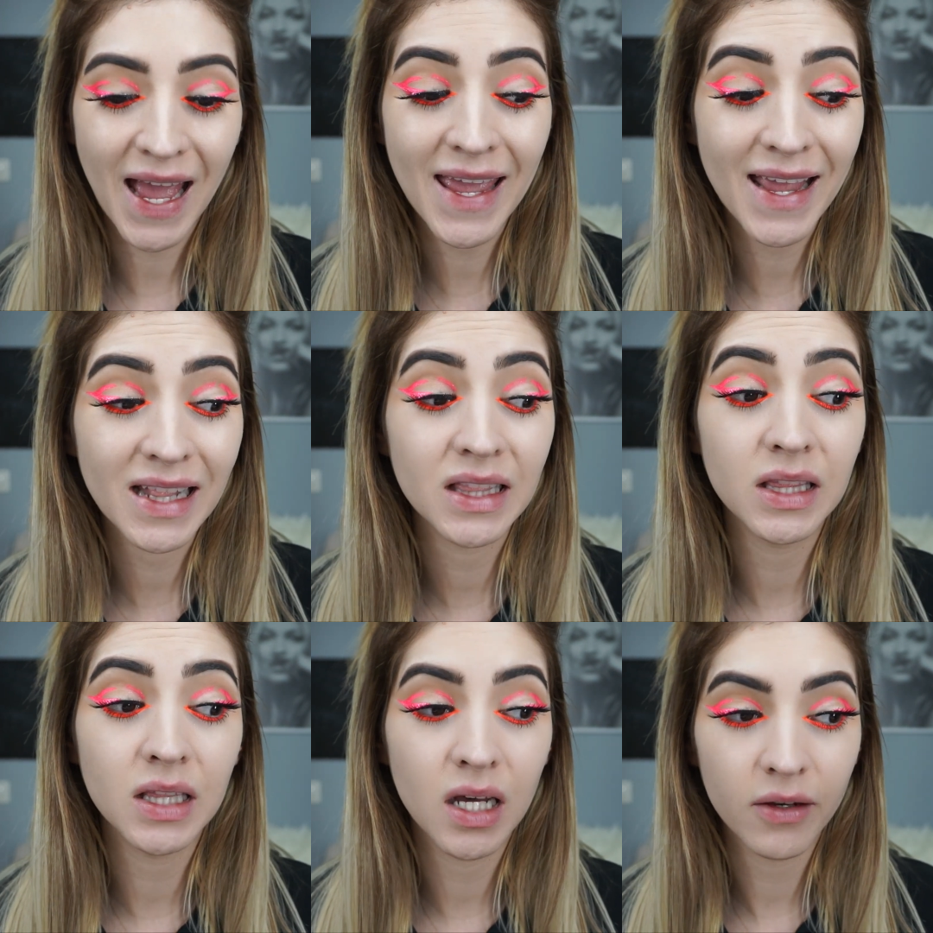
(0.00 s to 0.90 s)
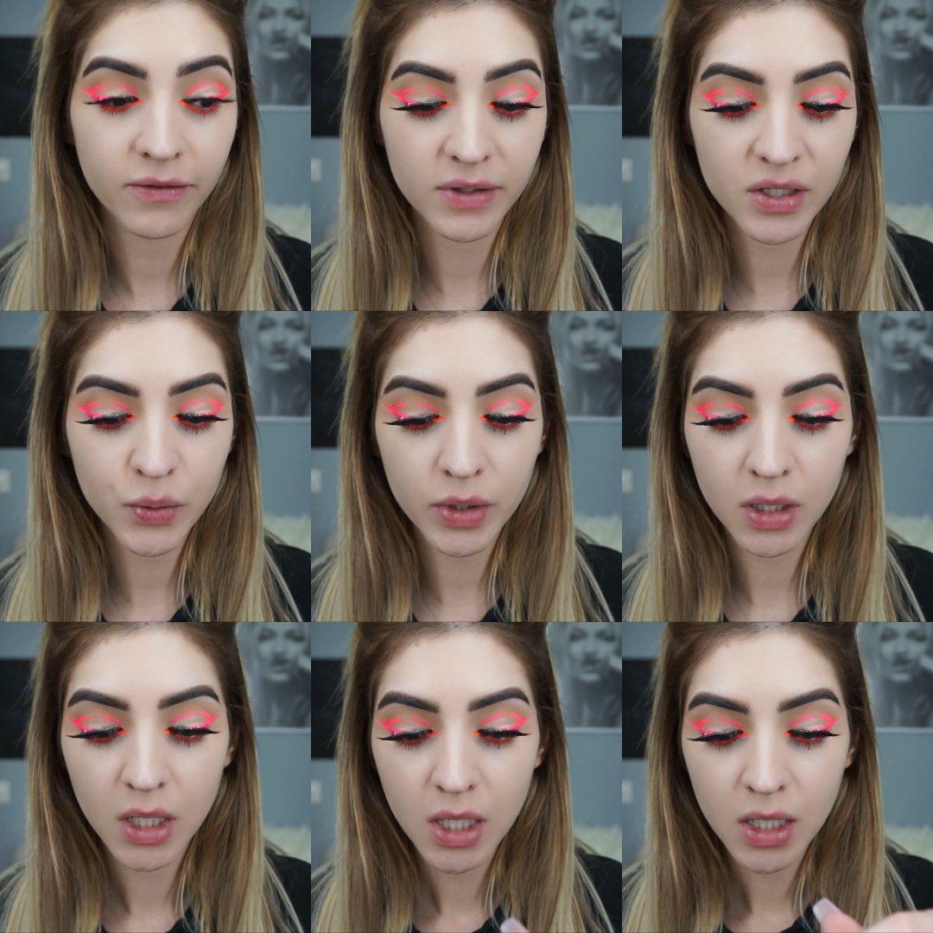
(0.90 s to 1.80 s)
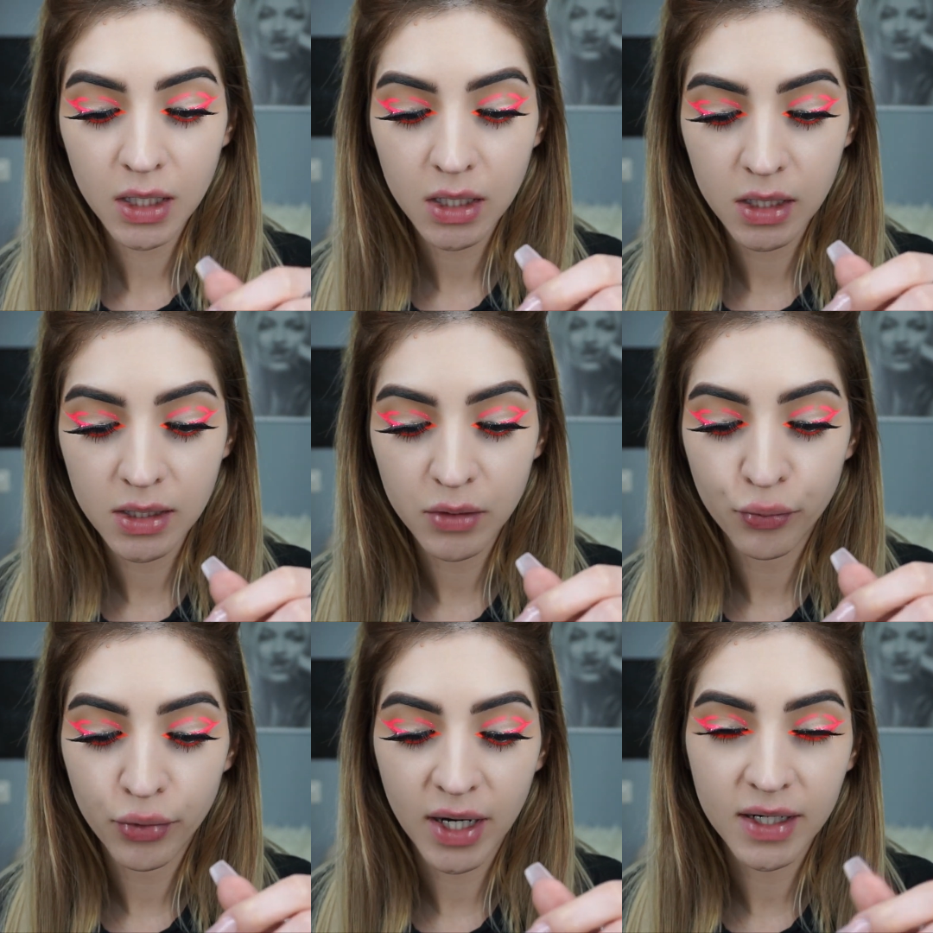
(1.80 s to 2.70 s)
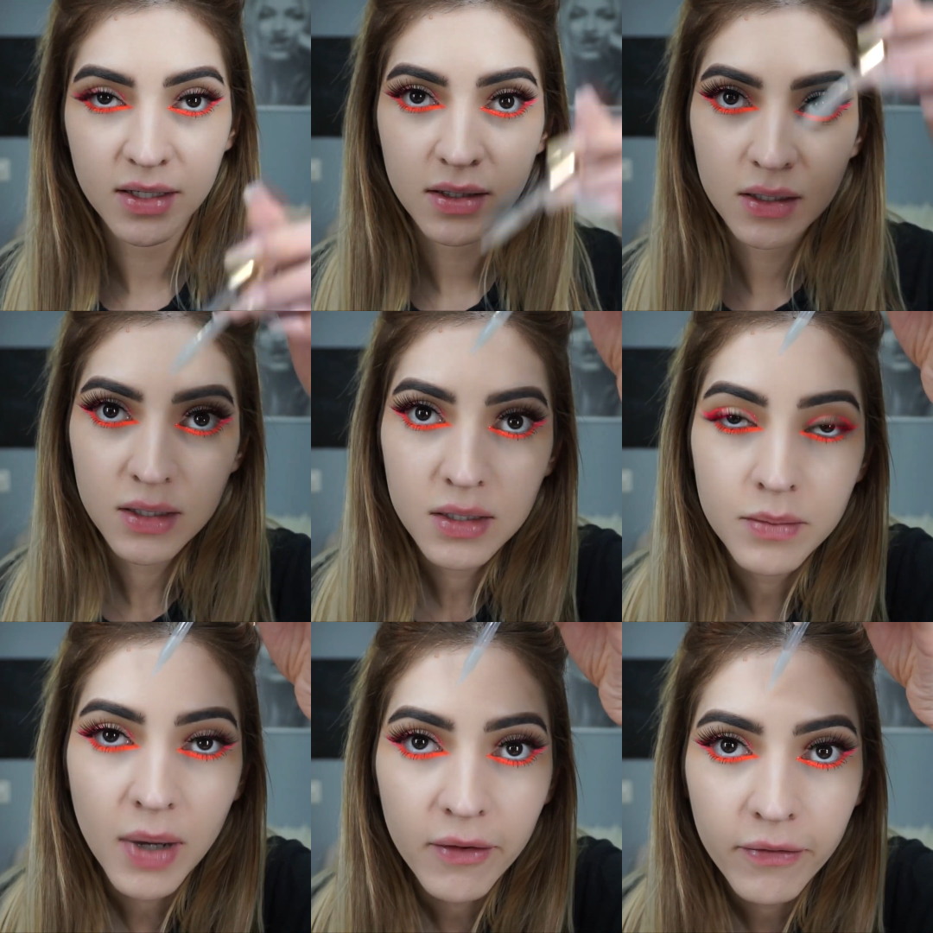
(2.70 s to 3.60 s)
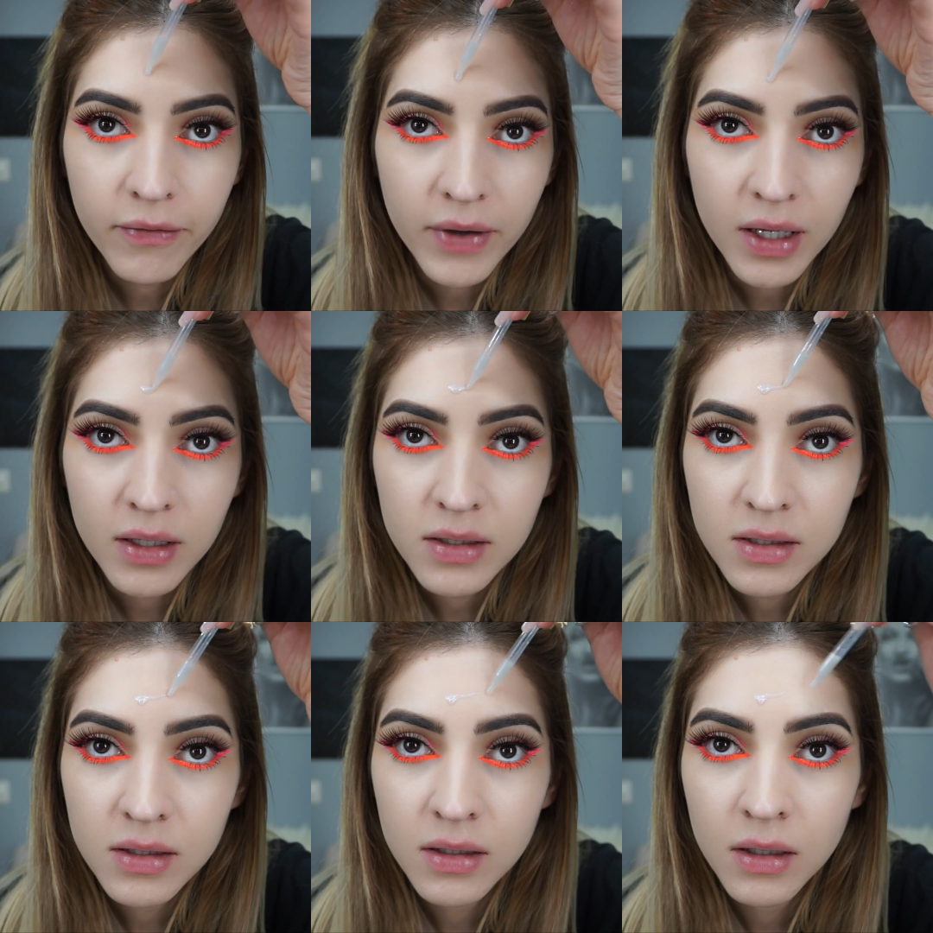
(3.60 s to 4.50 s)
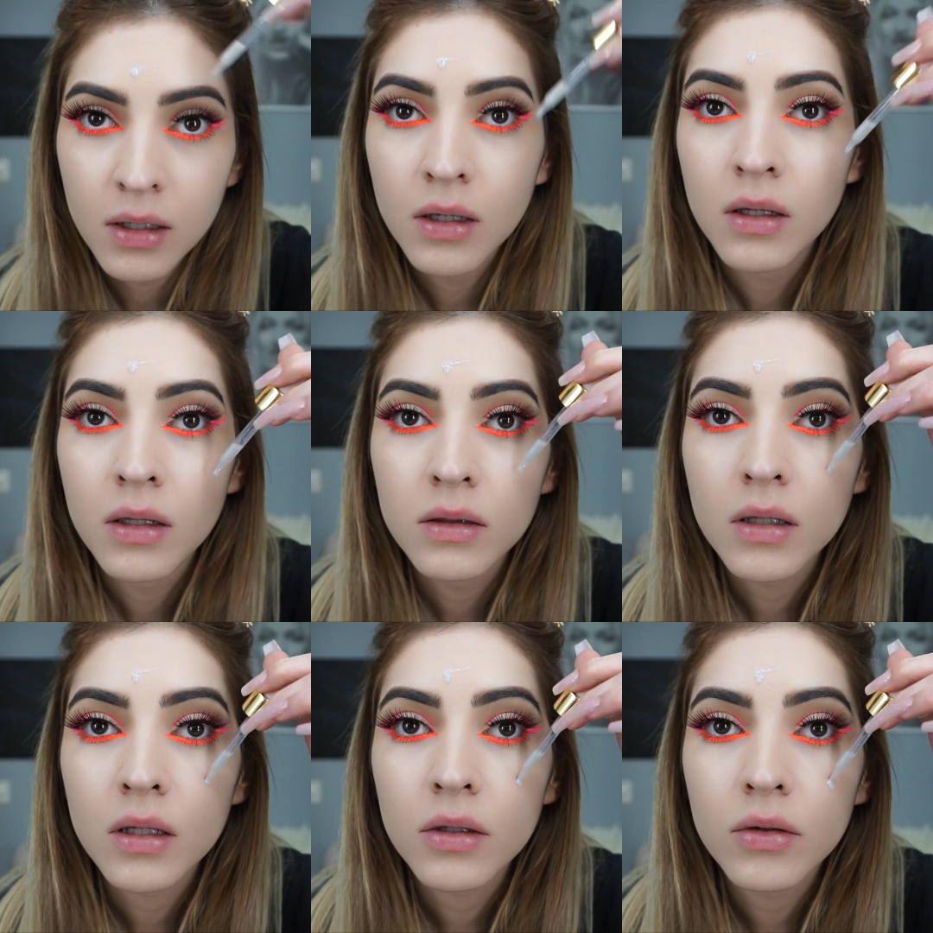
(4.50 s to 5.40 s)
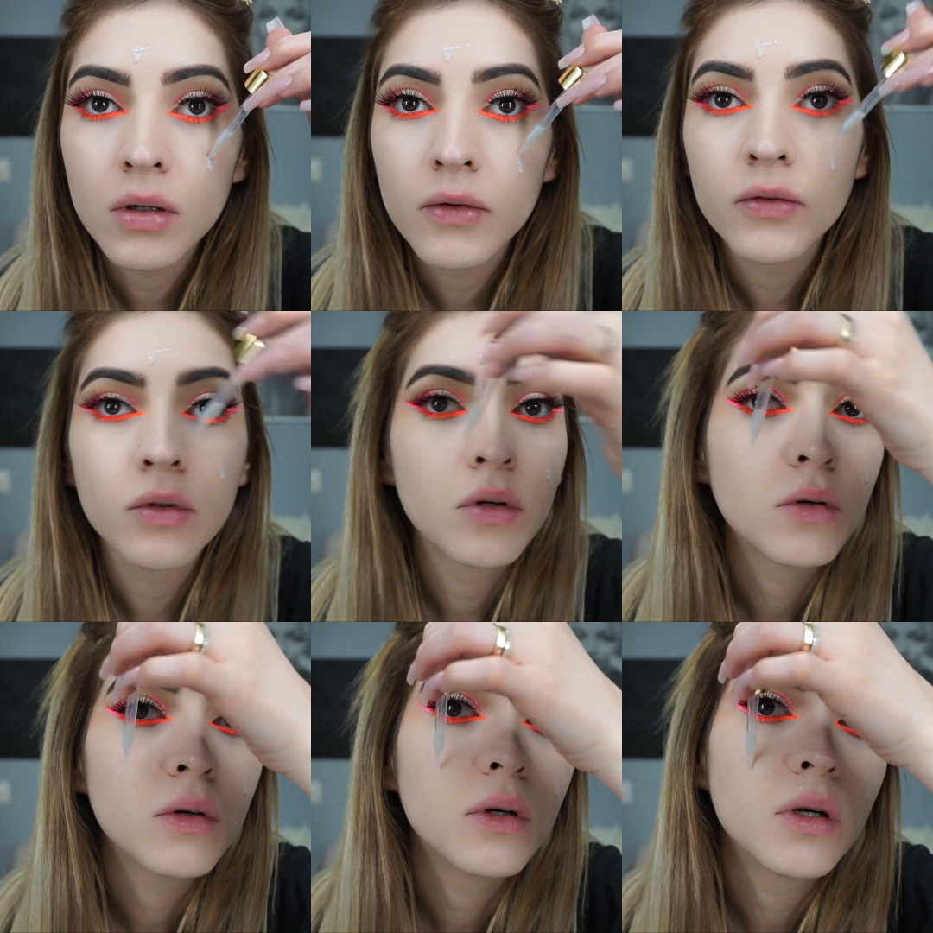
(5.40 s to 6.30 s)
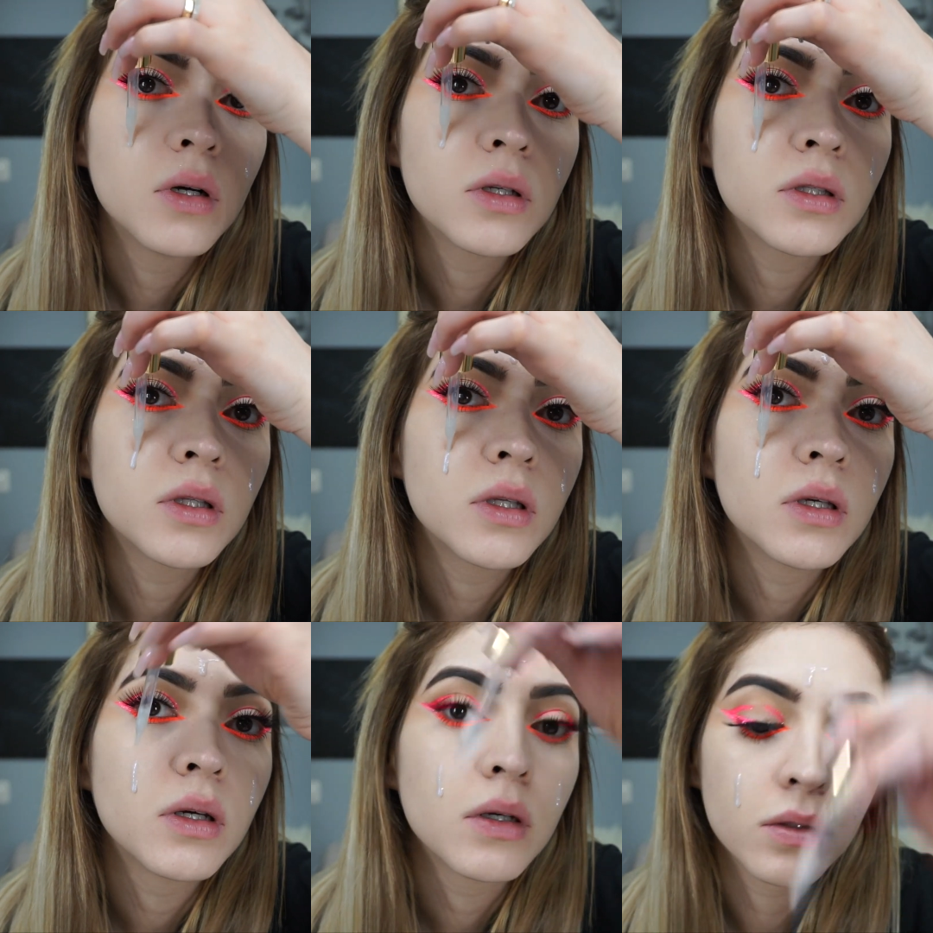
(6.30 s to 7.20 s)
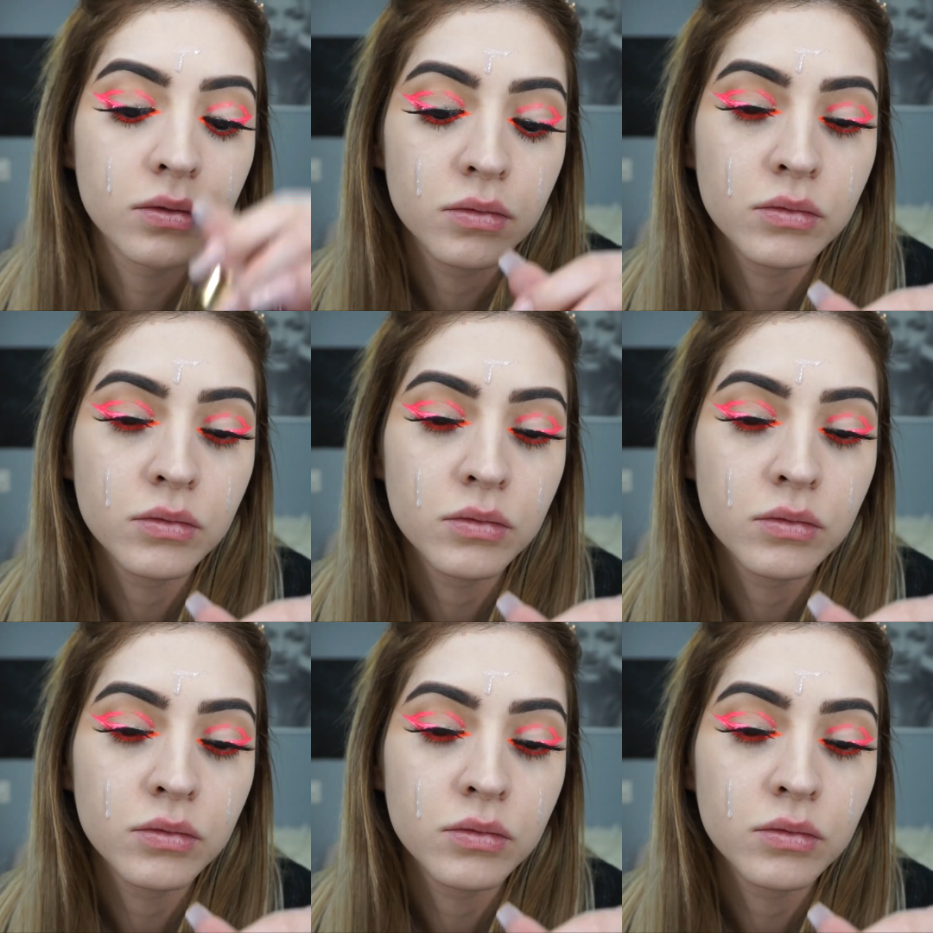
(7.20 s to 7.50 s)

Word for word: I love this one because it brightens my face like you have no idea,